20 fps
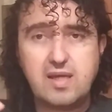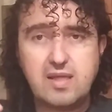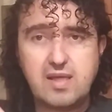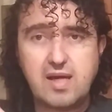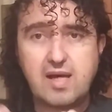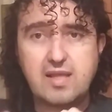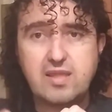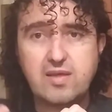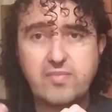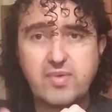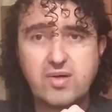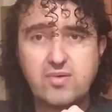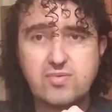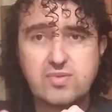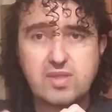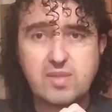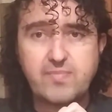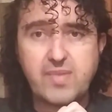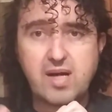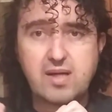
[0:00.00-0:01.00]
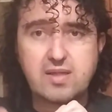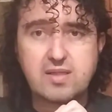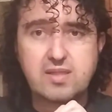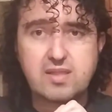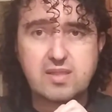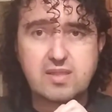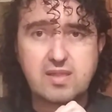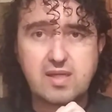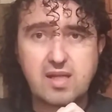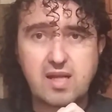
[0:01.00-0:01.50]
at the
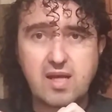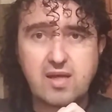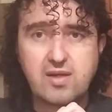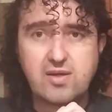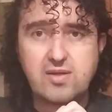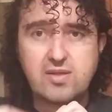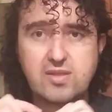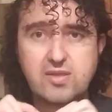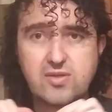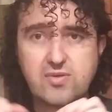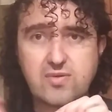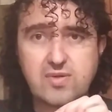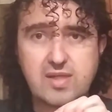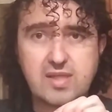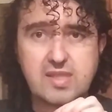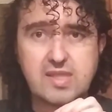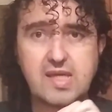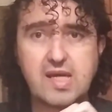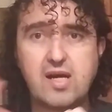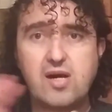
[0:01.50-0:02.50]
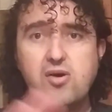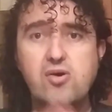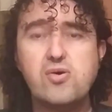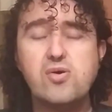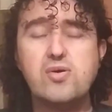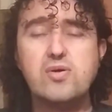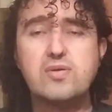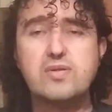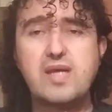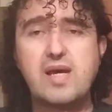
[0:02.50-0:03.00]
box, and I'm going to read
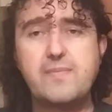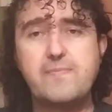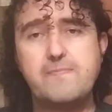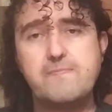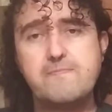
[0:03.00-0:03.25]
all of them.